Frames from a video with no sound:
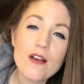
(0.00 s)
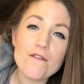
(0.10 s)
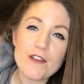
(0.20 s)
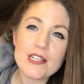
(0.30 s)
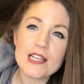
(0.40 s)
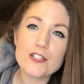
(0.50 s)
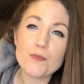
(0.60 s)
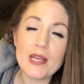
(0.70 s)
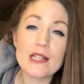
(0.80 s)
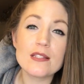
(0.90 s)
Vintage
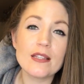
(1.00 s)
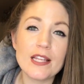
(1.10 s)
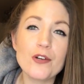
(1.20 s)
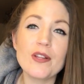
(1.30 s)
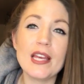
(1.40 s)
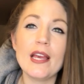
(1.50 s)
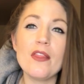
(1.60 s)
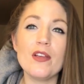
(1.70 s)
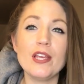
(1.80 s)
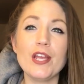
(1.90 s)
means literally
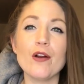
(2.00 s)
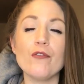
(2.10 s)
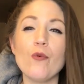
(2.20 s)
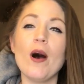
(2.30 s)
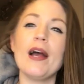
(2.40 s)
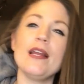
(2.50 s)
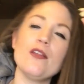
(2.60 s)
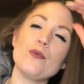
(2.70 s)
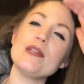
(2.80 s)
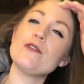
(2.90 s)
the year of wine.
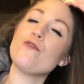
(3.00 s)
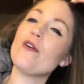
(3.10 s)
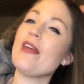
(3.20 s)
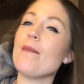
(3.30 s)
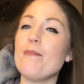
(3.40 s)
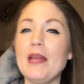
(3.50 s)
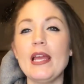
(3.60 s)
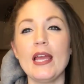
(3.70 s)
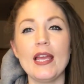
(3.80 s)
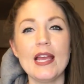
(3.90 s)
And the reason for that
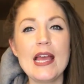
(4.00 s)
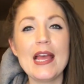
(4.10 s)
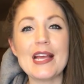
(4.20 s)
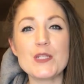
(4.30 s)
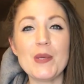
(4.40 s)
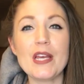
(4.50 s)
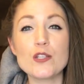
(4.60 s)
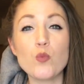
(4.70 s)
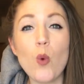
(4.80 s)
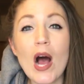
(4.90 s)
being is
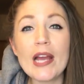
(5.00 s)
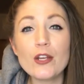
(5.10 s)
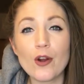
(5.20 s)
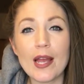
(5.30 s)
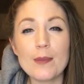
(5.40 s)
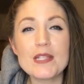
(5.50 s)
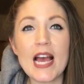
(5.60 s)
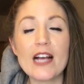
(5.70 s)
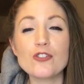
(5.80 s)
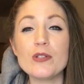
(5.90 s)
because wine grapes
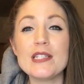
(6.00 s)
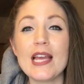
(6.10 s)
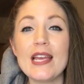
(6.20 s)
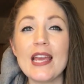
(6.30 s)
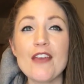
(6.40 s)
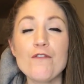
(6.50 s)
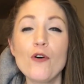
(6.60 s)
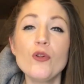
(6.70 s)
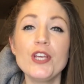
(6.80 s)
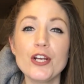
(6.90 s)
actually take a
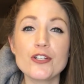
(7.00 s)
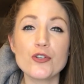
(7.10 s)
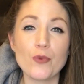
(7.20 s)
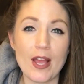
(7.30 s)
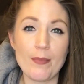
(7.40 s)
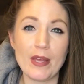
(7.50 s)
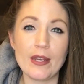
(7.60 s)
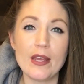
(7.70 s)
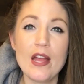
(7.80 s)
full year to ripen.